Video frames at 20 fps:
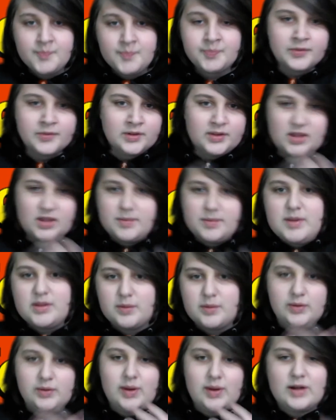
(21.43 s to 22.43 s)
This means
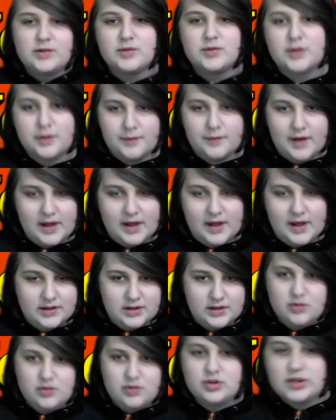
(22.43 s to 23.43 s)
when you enter an event,
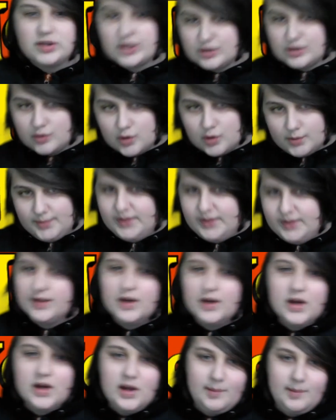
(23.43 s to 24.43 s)
usually a tournament,
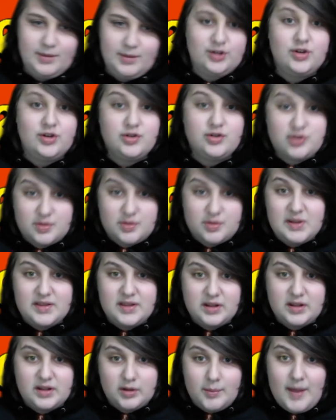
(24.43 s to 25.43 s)
but it could just be a
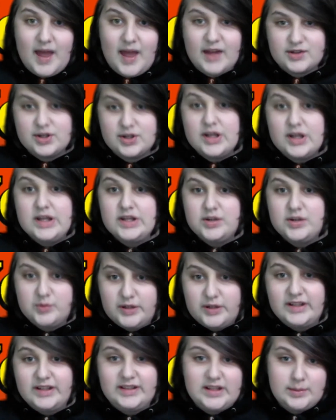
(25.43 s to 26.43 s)
single match, you
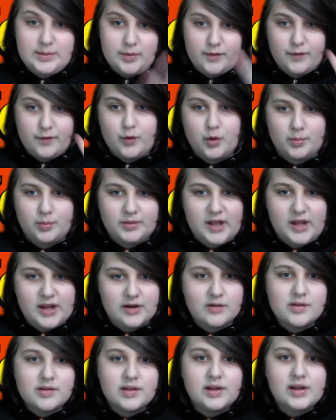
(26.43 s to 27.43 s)
need a team of 4
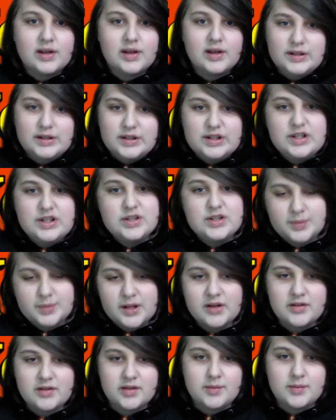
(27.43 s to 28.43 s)
players. Each
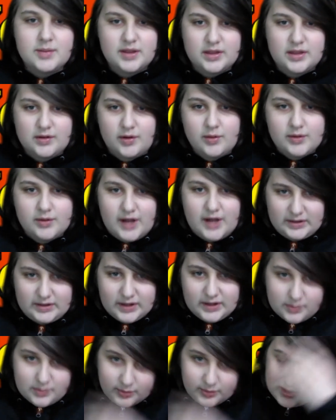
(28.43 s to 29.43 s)
player submits their own deck
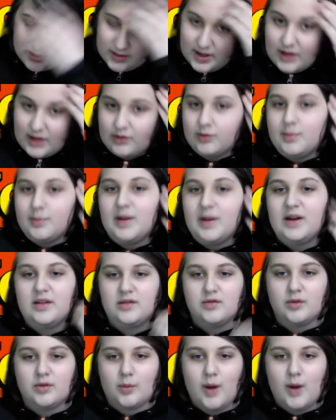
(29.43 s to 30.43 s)
list with the standard
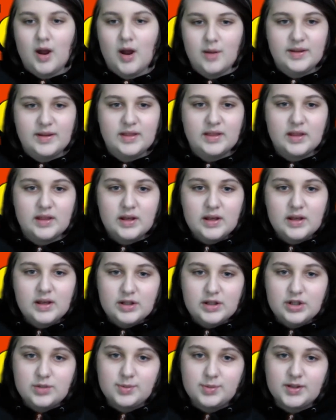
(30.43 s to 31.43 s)
MetaZoo requirements.
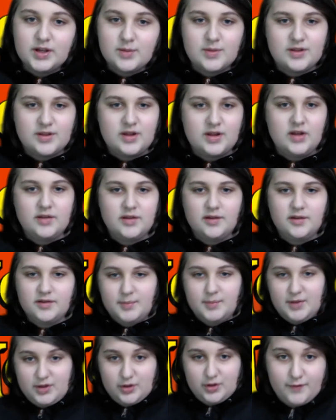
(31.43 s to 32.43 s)
Each player must also
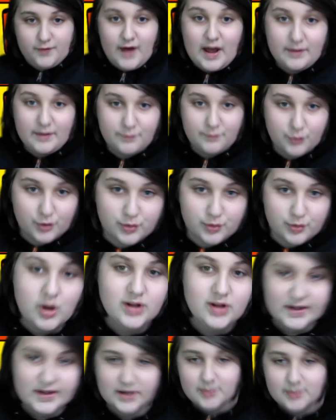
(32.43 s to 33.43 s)
submit their 5 fourth
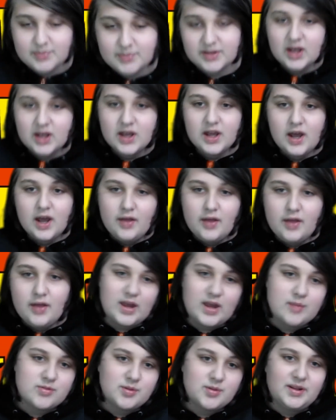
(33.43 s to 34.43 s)
wall items. The
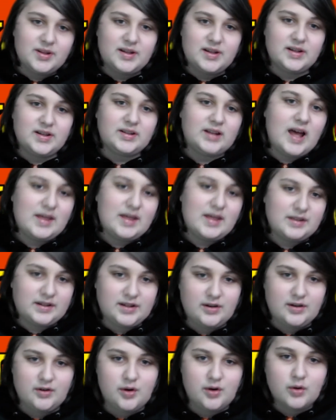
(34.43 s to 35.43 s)
games are played in classic
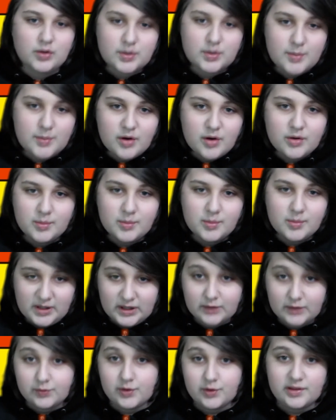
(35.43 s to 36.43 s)
Terra-only mode, meaning
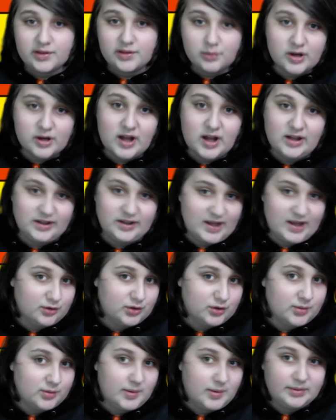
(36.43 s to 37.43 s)
for a sewer alligator
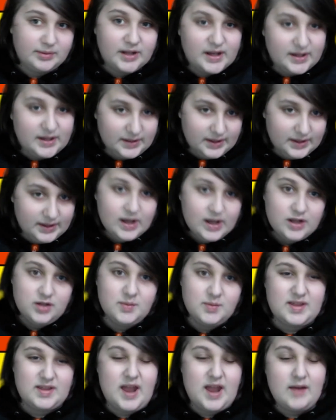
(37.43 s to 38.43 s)
to be played, you
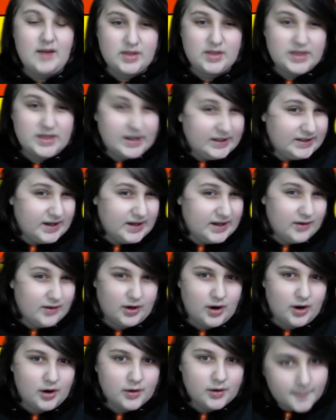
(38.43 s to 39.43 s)
must have a city Terra
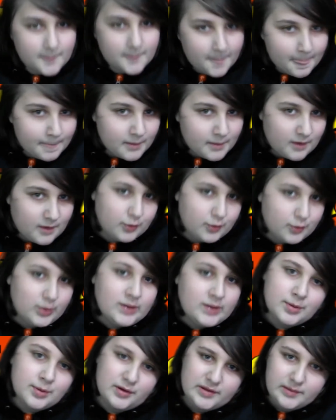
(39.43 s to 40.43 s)
card. For
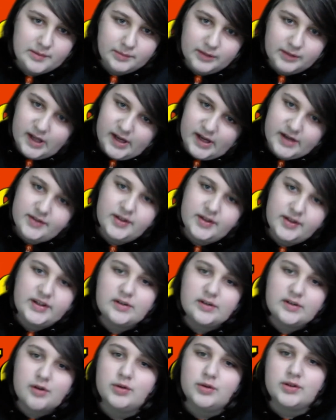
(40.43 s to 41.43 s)
in-person play, the
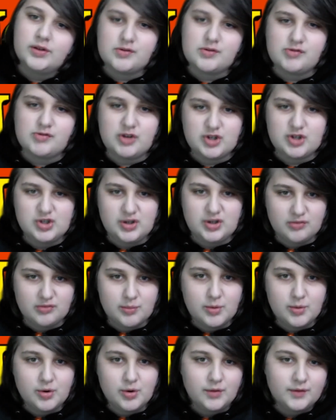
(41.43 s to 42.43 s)
Terra-only restriction is
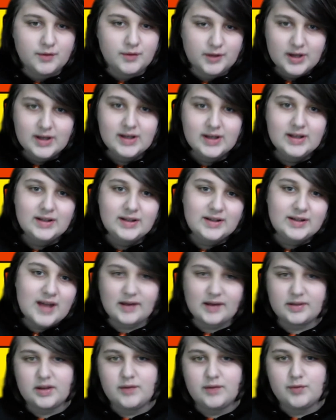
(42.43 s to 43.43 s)
removed.
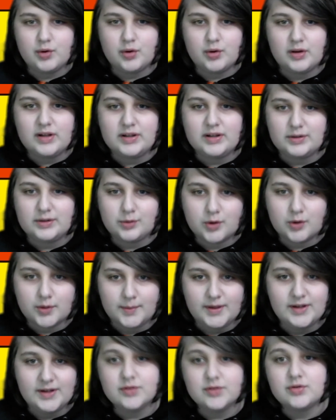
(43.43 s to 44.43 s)
Next, if you're in a
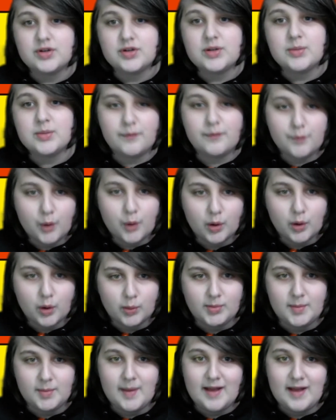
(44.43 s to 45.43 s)
tournament, your team of 4 will
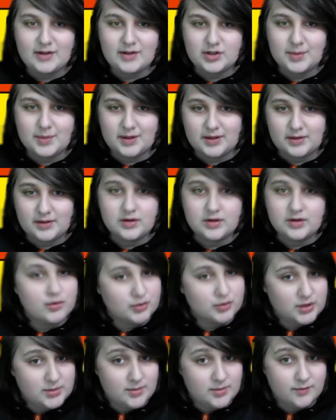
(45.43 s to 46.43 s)
be matched up against another
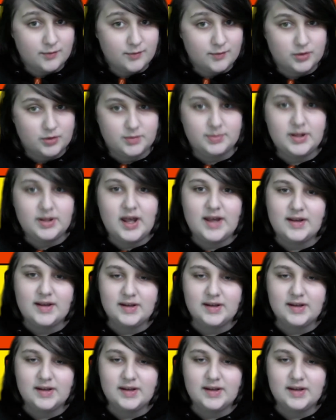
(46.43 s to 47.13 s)
team of 4 to play.